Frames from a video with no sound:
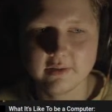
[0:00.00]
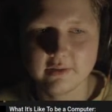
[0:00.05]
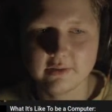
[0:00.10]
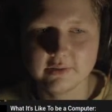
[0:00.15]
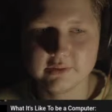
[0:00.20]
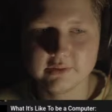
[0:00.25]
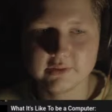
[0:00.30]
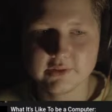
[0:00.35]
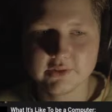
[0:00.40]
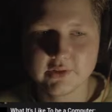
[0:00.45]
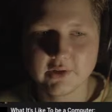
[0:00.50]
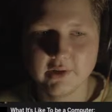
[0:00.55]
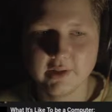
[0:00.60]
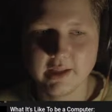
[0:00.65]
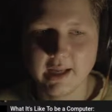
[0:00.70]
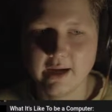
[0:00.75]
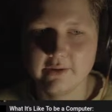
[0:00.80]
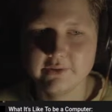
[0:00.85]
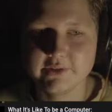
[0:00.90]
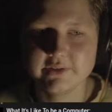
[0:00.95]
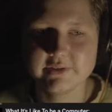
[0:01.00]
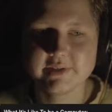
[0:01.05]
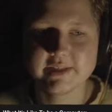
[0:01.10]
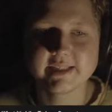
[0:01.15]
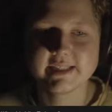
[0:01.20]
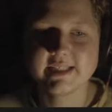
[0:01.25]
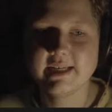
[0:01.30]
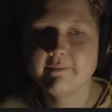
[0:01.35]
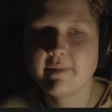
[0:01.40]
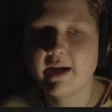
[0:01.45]
Tutorial how to using C
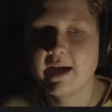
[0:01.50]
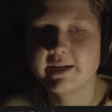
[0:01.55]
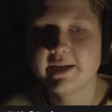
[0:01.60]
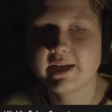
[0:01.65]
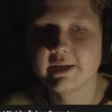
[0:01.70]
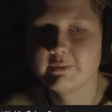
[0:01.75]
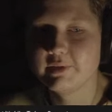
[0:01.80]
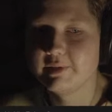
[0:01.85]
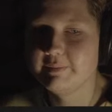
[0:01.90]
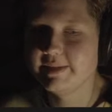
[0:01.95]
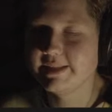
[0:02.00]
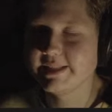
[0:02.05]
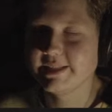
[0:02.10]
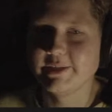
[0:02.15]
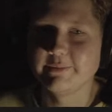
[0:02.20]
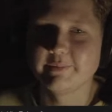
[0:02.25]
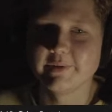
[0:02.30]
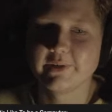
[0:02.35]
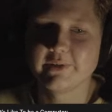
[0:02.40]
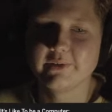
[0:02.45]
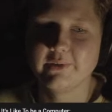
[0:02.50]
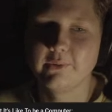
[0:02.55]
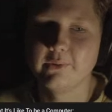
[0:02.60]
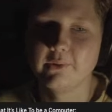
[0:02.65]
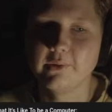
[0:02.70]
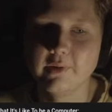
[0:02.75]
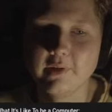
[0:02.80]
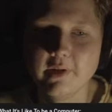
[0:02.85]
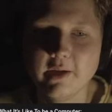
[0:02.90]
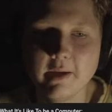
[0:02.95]
binding would be super cool
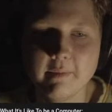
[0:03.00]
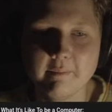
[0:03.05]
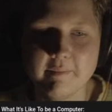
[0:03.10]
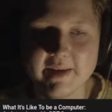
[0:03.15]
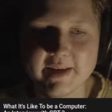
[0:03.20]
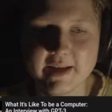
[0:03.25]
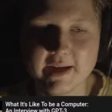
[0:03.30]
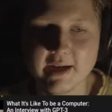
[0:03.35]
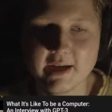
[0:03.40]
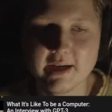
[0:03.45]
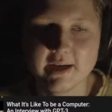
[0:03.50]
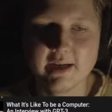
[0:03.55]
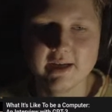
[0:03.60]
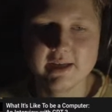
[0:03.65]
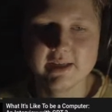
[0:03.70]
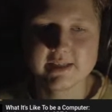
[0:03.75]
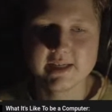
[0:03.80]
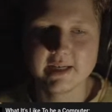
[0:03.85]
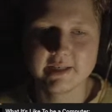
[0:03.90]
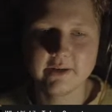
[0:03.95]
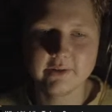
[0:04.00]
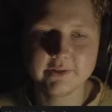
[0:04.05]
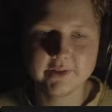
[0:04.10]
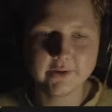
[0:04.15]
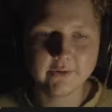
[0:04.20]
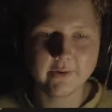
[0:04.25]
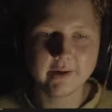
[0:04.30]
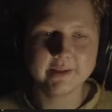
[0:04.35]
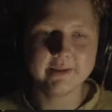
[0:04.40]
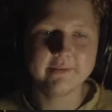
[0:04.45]
because I don't know
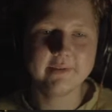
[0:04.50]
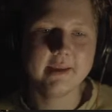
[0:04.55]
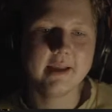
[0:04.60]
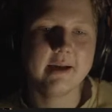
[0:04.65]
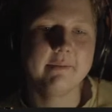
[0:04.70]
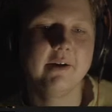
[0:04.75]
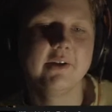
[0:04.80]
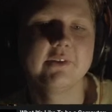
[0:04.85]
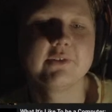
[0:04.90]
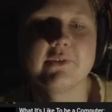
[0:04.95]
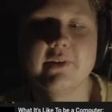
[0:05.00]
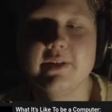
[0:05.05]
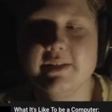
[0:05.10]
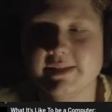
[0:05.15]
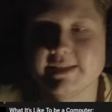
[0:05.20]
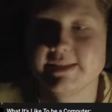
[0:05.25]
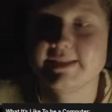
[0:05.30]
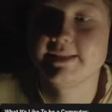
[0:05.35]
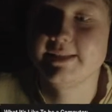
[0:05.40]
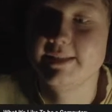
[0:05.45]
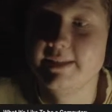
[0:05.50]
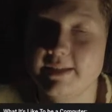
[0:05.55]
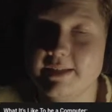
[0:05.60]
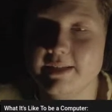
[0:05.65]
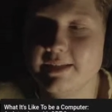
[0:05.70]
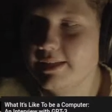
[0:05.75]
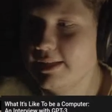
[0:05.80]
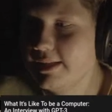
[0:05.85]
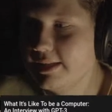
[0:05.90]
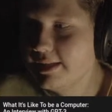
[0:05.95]
anything about Rust.
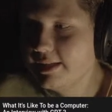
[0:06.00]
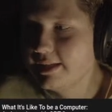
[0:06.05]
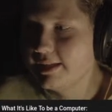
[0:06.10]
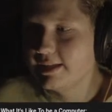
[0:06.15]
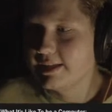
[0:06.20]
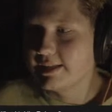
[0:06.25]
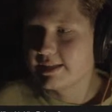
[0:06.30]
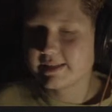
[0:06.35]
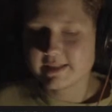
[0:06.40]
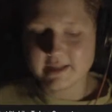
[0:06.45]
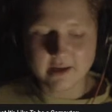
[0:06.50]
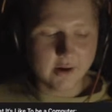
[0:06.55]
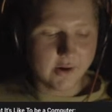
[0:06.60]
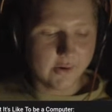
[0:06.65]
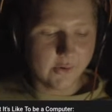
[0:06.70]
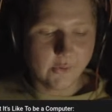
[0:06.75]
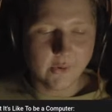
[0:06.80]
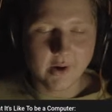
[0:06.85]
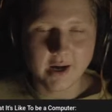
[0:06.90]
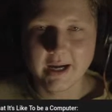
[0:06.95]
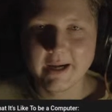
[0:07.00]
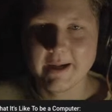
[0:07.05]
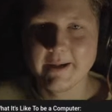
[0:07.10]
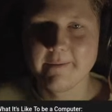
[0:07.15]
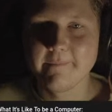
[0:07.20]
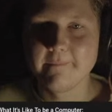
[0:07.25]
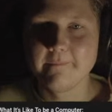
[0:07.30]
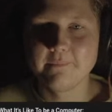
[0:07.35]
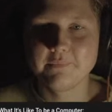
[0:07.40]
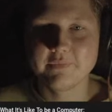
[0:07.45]
So
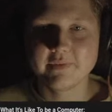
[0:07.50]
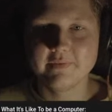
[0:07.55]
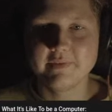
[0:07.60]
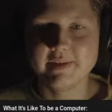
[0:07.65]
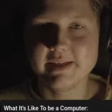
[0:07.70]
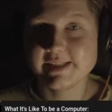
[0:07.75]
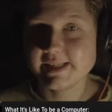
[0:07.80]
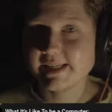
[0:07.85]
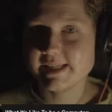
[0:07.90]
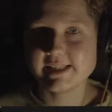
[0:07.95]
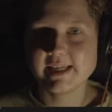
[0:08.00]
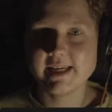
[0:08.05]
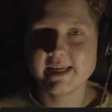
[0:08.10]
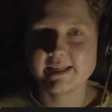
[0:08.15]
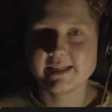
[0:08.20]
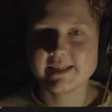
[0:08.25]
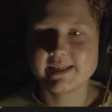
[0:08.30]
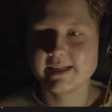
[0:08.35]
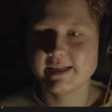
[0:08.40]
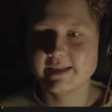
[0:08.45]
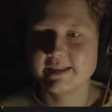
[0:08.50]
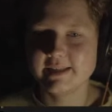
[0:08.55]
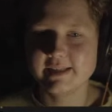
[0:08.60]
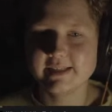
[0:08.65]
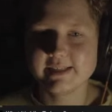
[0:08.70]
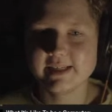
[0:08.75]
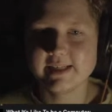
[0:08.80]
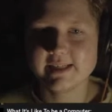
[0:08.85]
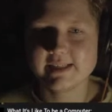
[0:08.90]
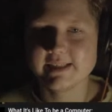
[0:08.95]
this is it. This
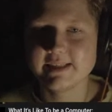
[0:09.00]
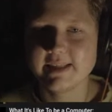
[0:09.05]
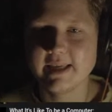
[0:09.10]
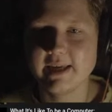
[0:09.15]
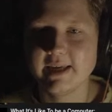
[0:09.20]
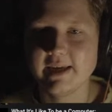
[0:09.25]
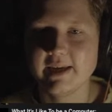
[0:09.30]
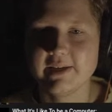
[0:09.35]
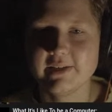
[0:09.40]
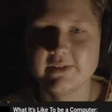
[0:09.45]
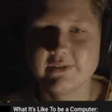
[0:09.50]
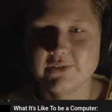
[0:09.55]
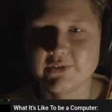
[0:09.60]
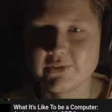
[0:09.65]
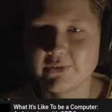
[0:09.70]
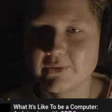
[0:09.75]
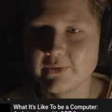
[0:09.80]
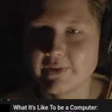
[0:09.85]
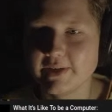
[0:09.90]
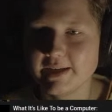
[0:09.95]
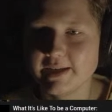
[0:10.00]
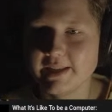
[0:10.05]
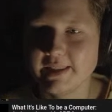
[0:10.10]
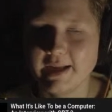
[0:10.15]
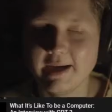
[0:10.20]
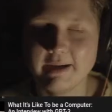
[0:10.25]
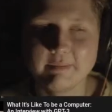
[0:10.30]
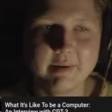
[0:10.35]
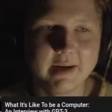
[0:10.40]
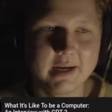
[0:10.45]
is the tutorial
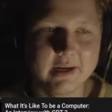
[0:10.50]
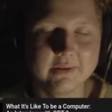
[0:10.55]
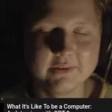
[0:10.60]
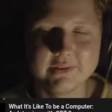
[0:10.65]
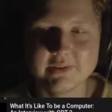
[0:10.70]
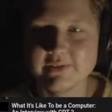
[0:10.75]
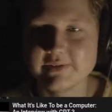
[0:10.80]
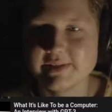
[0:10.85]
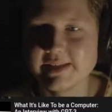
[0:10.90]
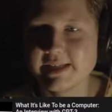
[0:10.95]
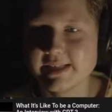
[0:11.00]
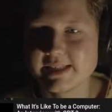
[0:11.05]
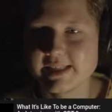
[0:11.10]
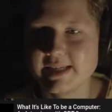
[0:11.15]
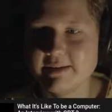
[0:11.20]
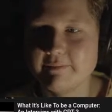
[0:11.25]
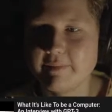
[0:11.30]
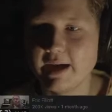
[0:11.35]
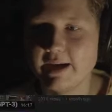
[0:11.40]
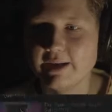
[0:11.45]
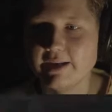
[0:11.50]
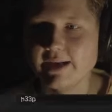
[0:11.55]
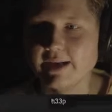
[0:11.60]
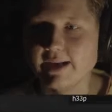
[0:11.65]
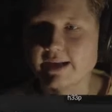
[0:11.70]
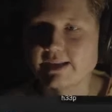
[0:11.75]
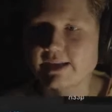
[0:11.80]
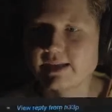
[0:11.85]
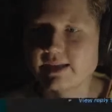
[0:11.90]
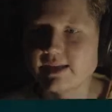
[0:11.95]
about using C bindings
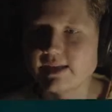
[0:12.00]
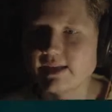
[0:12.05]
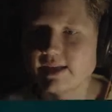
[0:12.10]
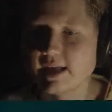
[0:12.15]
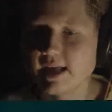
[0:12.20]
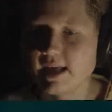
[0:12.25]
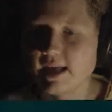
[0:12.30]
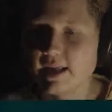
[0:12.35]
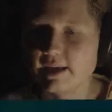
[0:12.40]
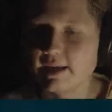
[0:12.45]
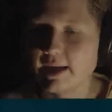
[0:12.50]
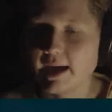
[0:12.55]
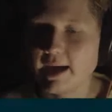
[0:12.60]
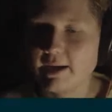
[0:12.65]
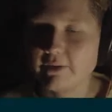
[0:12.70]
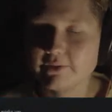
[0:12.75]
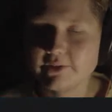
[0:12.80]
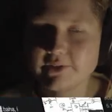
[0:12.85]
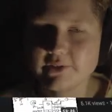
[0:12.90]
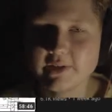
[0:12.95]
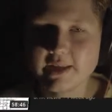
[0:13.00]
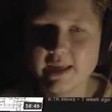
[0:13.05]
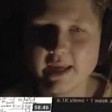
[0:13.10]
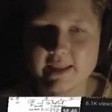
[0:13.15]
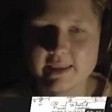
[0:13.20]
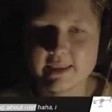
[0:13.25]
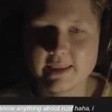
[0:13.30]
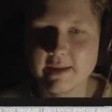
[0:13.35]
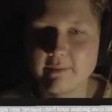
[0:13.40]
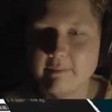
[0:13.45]
and how to get
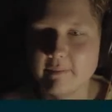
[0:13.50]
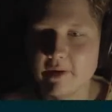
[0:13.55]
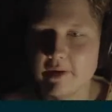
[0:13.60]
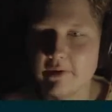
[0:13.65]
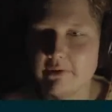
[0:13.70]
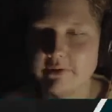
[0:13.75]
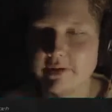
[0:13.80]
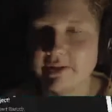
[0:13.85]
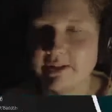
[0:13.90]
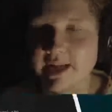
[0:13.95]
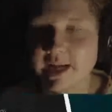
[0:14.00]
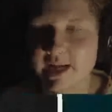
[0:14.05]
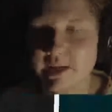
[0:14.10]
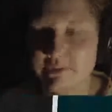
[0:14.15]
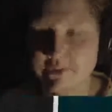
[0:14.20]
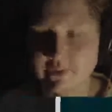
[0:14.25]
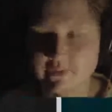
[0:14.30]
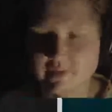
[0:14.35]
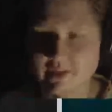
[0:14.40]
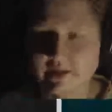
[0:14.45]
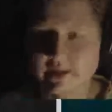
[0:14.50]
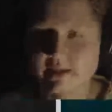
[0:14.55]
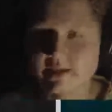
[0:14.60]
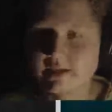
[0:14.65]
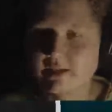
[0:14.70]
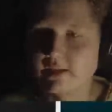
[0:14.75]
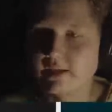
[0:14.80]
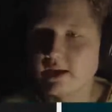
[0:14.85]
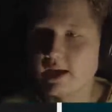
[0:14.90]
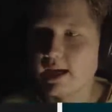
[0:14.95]
the most out of it.
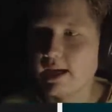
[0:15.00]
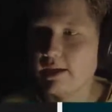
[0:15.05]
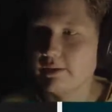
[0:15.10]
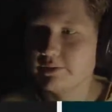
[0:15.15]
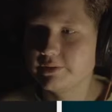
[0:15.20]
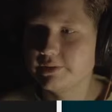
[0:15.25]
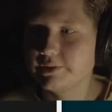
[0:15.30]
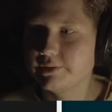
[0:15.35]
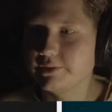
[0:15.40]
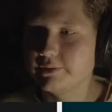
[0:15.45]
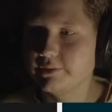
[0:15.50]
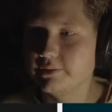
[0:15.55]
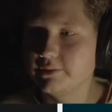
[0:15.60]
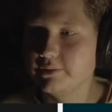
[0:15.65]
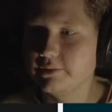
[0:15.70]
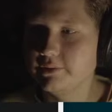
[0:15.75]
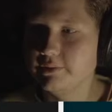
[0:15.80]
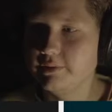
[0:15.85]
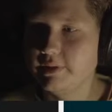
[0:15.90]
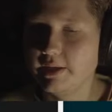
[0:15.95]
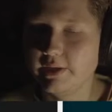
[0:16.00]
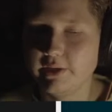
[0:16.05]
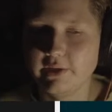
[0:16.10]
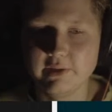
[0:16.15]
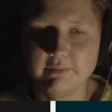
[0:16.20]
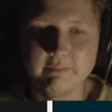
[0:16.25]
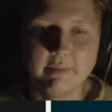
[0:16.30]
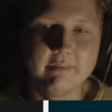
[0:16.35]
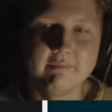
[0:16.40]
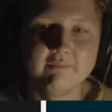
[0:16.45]
How to learn
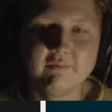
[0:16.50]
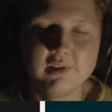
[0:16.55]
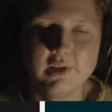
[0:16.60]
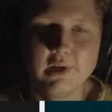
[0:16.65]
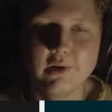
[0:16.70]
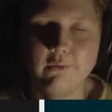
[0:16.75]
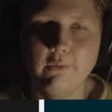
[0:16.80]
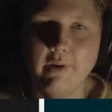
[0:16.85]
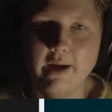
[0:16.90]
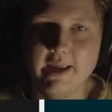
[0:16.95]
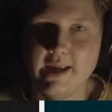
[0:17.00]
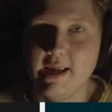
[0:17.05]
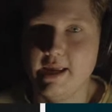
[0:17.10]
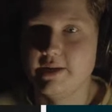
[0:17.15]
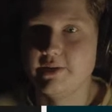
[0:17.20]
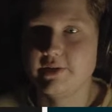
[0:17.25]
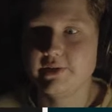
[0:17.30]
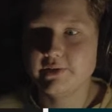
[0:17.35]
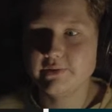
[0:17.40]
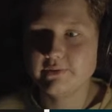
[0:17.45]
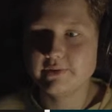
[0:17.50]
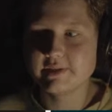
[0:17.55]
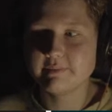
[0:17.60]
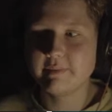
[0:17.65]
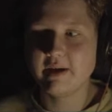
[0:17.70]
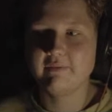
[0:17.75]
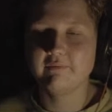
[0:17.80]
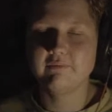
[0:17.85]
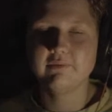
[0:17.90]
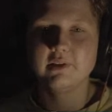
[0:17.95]
memflow and use
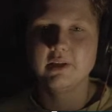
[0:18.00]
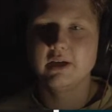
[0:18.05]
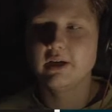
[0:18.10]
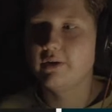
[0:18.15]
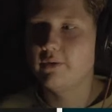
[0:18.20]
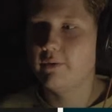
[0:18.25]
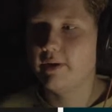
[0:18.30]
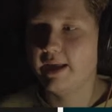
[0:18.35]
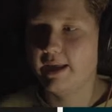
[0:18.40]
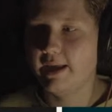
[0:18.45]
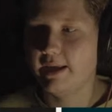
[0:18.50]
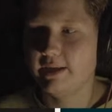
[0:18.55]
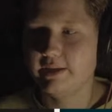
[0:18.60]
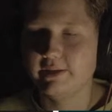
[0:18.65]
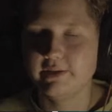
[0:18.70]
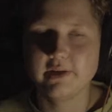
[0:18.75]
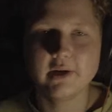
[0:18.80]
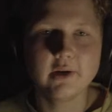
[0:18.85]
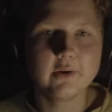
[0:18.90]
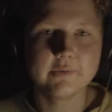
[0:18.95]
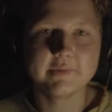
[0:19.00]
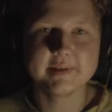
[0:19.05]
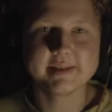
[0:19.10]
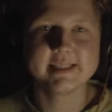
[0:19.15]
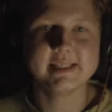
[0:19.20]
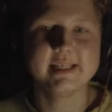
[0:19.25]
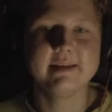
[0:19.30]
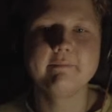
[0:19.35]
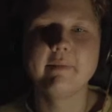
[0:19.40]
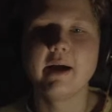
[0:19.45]
memflow and know the C
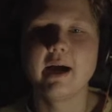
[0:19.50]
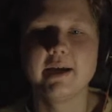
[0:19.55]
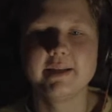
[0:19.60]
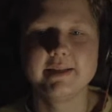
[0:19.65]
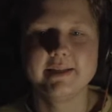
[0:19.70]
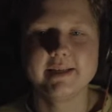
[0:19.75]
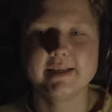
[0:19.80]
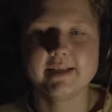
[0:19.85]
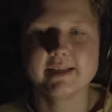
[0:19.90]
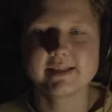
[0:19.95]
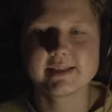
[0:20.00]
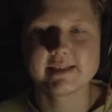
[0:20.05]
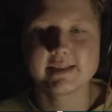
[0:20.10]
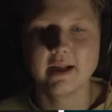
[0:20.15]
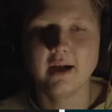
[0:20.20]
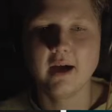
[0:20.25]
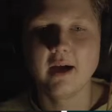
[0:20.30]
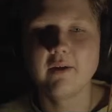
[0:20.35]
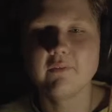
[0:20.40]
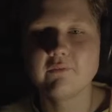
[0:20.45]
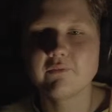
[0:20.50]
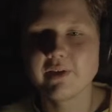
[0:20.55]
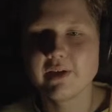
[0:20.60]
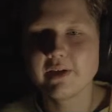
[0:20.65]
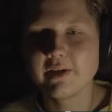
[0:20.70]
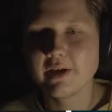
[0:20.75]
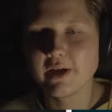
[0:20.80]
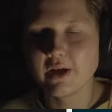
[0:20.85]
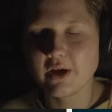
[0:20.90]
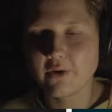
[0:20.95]
binding stuff.
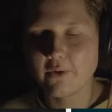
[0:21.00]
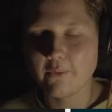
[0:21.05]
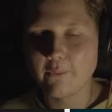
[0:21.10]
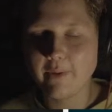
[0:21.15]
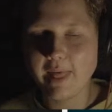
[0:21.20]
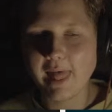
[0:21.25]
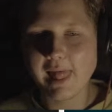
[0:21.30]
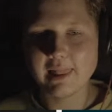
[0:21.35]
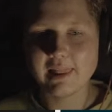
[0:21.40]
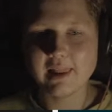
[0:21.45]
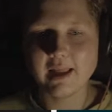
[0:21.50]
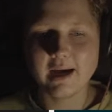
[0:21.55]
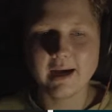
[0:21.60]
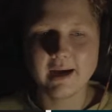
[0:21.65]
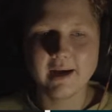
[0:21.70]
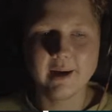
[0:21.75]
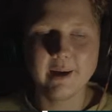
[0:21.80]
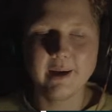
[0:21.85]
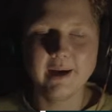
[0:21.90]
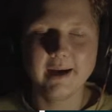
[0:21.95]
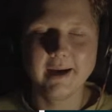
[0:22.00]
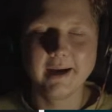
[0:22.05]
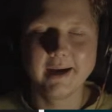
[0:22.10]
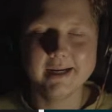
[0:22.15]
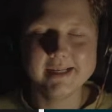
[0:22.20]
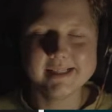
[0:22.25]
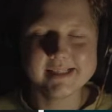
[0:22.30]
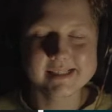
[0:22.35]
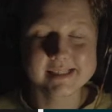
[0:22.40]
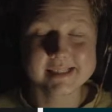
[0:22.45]
Well, I'd
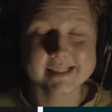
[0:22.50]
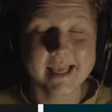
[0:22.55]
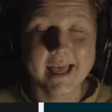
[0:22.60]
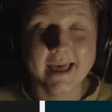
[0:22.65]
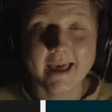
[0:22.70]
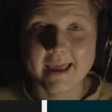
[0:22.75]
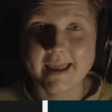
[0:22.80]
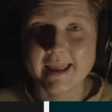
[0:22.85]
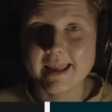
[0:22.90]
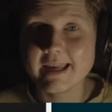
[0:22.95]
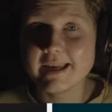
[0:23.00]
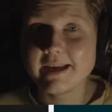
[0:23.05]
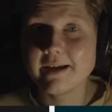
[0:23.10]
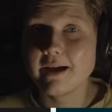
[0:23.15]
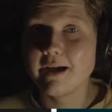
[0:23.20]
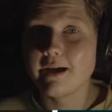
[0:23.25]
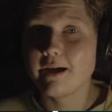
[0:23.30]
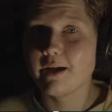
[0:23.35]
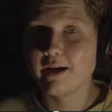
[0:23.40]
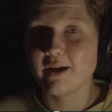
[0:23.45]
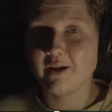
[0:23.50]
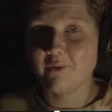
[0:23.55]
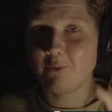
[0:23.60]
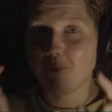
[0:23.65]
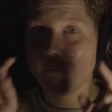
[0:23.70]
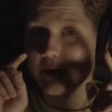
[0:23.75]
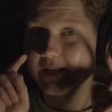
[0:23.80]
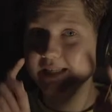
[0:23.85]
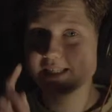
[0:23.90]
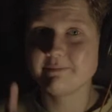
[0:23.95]
say
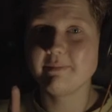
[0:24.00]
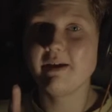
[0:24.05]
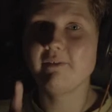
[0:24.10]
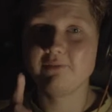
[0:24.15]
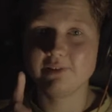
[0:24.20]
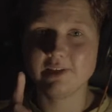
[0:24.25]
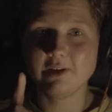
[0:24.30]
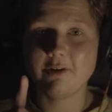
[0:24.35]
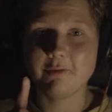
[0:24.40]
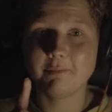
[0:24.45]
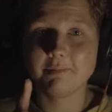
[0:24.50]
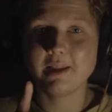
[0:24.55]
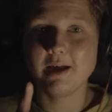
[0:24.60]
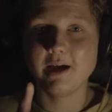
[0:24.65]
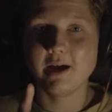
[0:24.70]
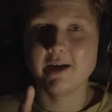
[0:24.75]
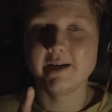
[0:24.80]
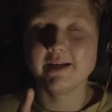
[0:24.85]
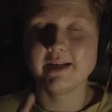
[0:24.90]
watch memflow applied.